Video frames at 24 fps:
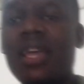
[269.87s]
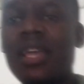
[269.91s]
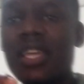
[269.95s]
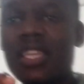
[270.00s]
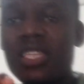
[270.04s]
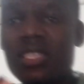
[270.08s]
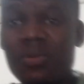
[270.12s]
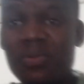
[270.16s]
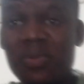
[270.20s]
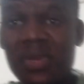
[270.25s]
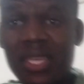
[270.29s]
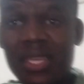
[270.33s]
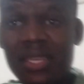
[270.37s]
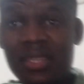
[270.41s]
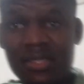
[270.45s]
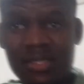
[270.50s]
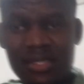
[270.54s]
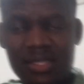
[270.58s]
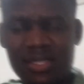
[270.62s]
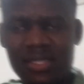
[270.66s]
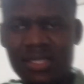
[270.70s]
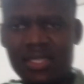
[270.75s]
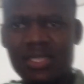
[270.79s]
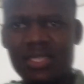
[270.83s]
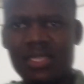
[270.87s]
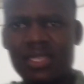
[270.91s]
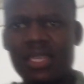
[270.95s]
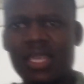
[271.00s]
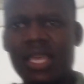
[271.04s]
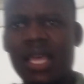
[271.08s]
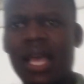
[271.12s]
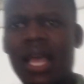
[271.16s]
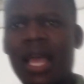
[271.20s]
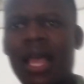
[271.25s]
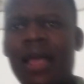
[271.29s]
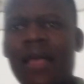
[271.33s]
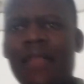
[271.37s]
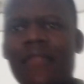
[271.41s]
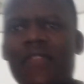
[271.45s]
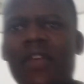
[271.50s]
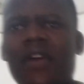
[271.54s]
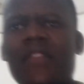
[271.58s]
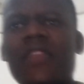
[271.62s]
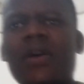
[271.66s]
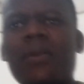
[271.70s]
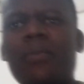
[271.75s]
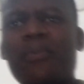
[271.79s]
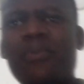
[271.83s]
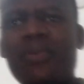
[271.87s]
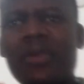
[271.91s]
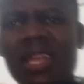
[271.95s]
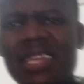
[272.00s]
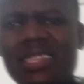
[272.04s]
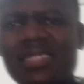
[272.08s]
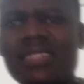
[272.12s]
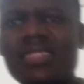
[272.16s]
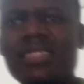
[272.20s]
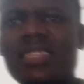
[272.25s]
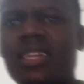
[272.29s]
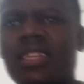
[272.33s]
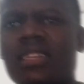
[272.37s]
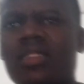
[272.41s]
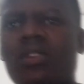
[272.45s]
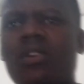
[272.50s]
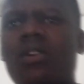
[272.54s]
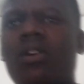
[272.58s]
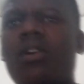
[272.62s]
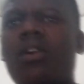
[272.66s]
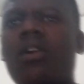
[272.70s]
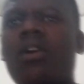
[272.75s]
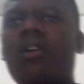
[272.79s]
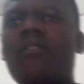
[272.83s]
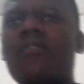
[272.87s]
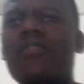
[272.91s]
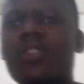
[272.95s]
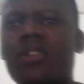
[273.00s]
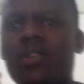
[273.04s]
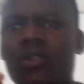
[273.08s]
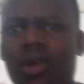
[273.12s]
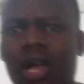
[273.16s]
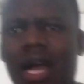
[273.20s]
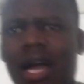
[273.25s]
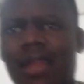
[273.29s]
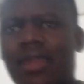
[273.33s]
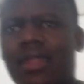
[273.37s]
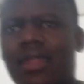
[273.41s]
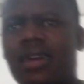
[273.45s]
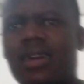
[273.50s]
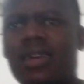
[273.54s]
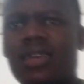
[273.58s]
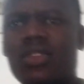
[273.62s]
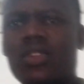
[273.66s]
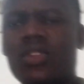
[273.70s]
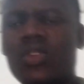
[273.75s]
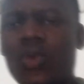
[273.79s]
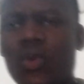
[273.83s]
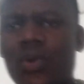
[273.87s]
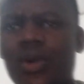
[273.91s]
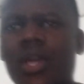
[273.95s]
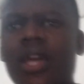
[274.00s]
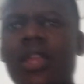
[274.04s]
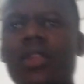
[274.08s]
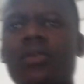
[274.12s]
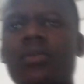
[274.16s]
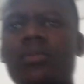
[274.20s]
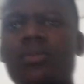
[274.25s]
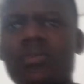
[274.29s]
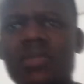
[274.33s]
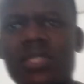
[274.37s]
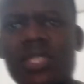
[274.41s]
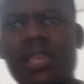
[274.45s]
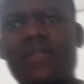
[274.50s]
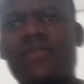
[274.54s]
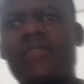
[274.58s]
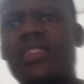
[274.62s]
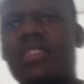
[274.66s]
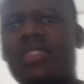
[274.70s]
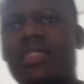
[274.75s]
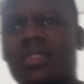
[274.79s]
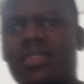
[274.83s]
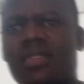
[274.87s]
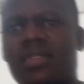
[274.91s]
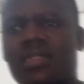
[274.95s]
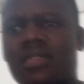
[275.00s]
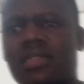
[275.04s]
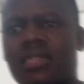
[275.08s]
It means that the president of Uganda, Yoweri Museveni,